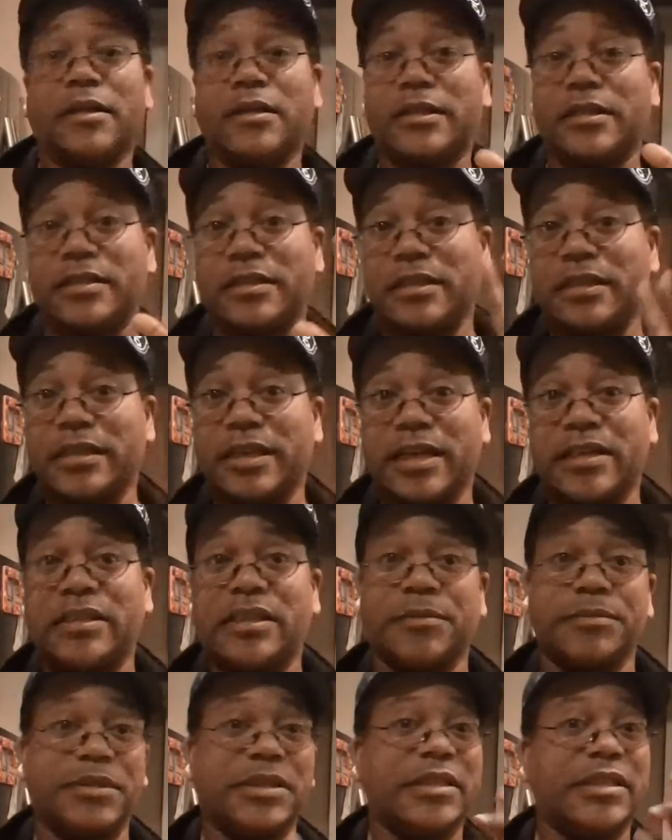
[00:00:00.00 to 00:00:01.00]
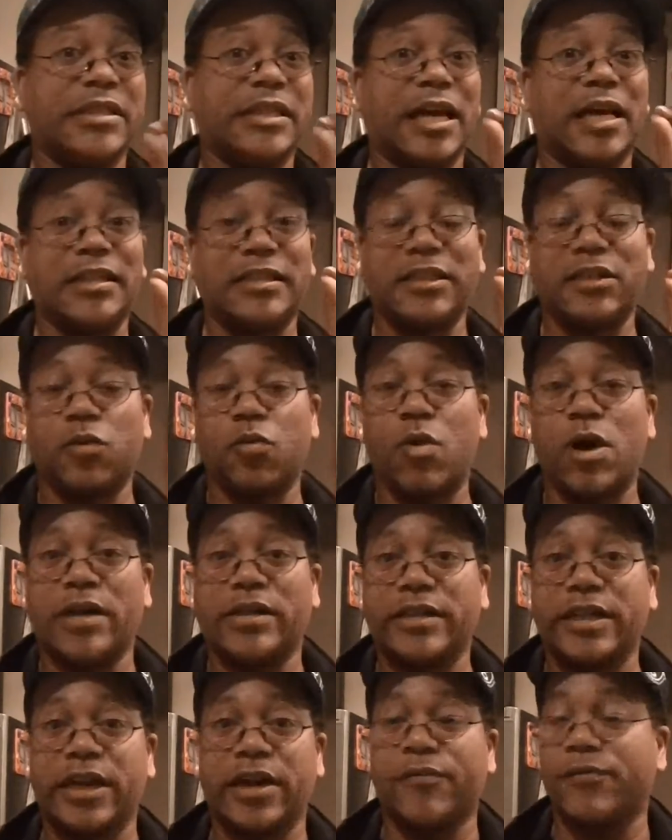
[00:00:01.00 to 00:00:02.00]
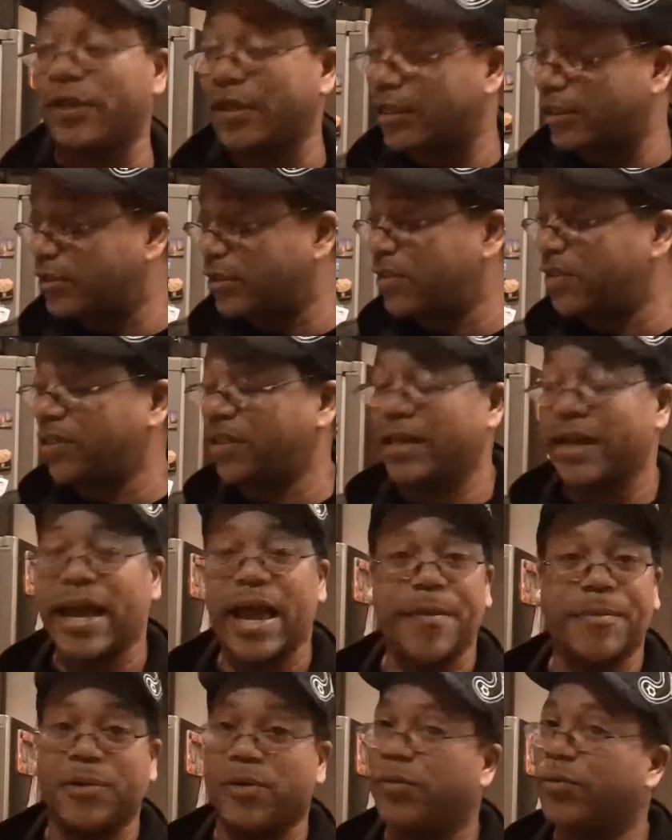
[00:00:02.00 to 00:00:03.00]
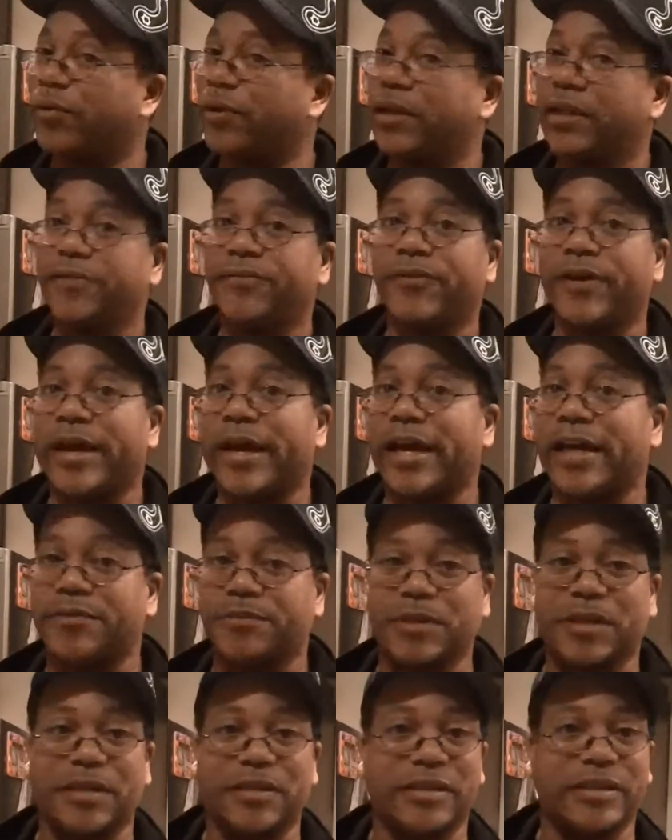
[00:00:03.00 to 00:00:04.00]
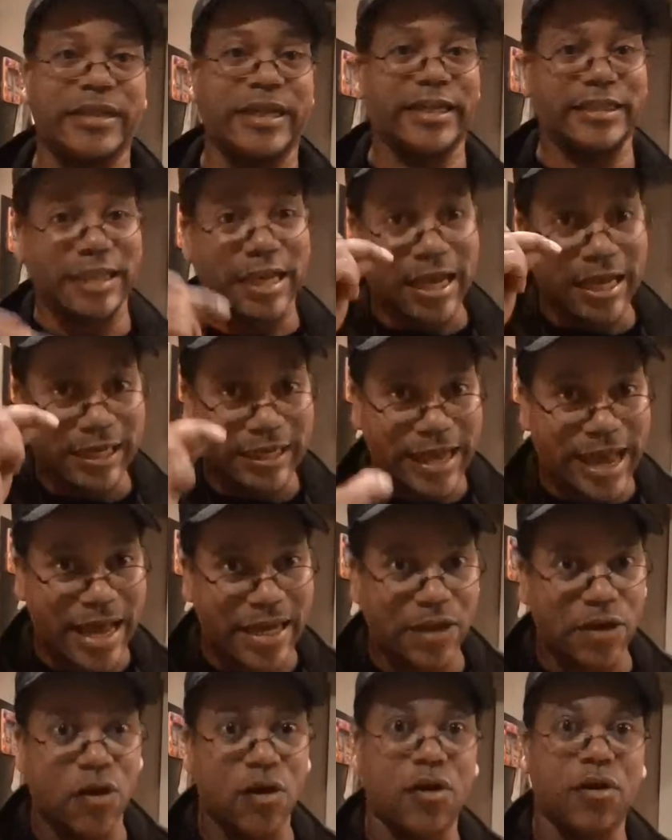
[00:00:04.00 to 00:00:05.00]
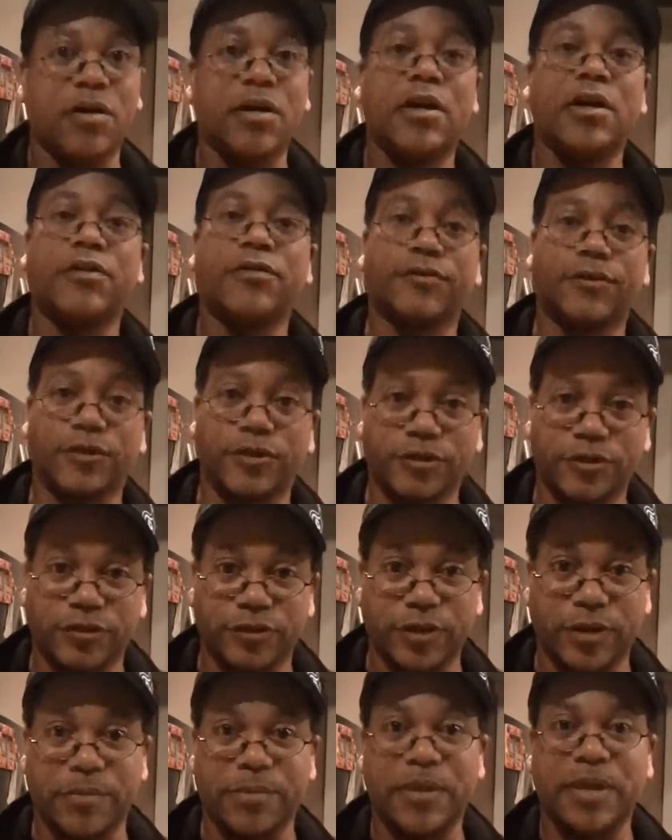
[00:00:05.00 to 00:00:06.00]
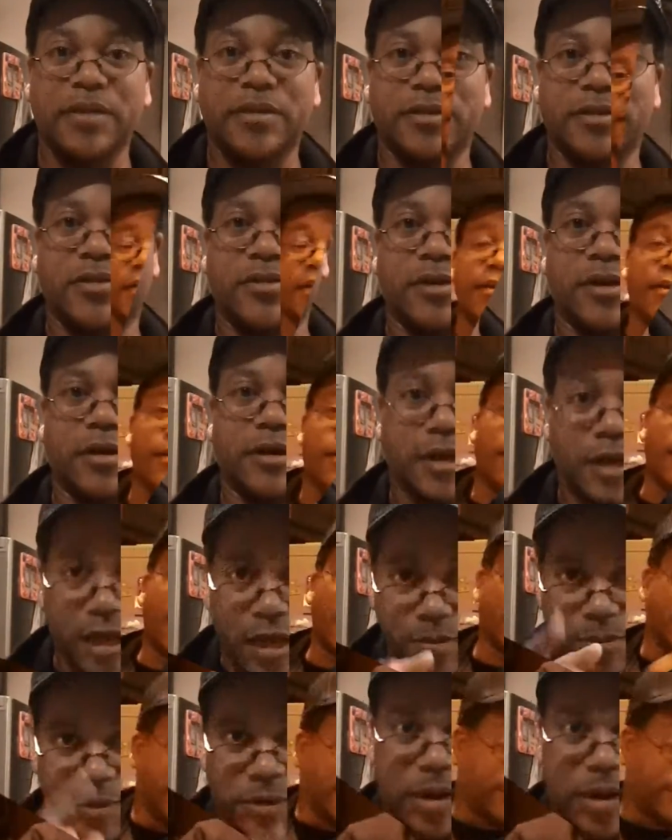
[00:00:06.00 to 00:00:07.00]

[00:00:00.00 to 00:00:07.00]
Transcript: This is the next step. You guys need to watch carefully because this is going to happen really fast because it takes that long for shrimp to cook. I'm